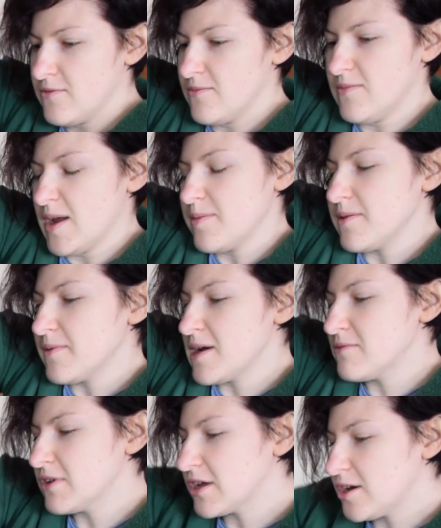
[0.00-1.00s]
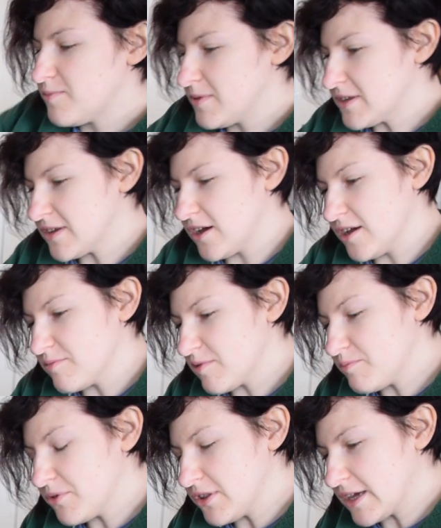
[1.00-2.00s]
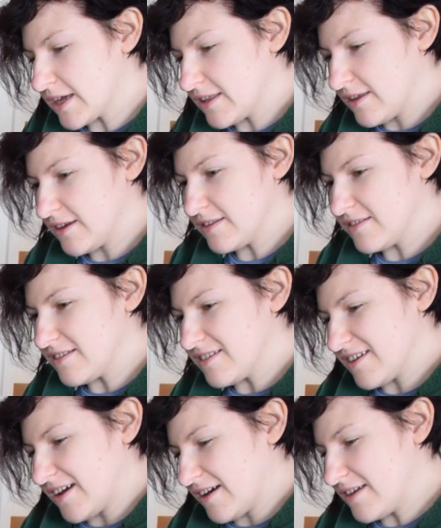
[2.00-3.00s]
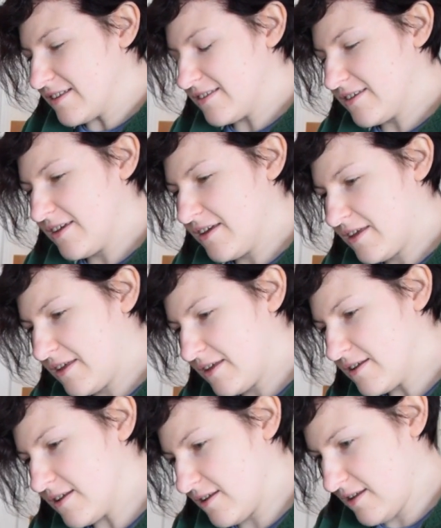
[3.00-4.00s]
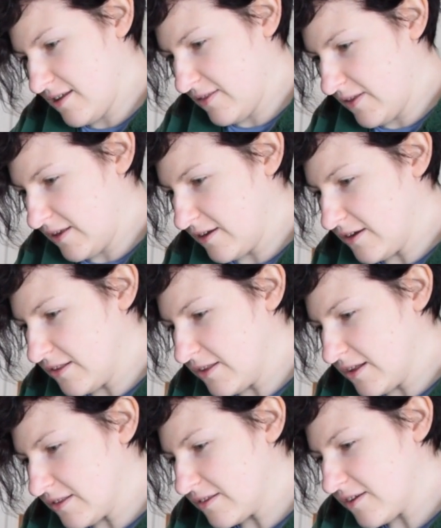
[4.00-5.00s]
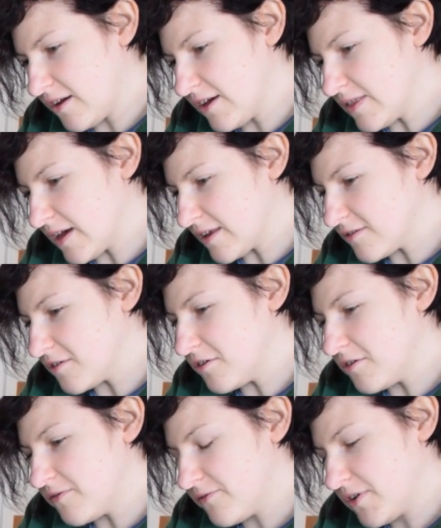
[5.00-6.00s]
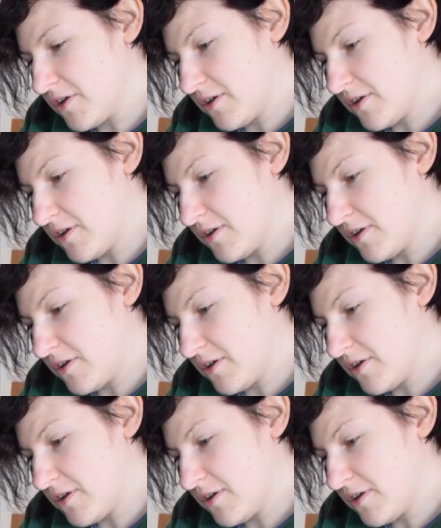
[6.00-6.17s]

Wrap it round a couple of times, pulling it nice and tight, and then I'll tie that off,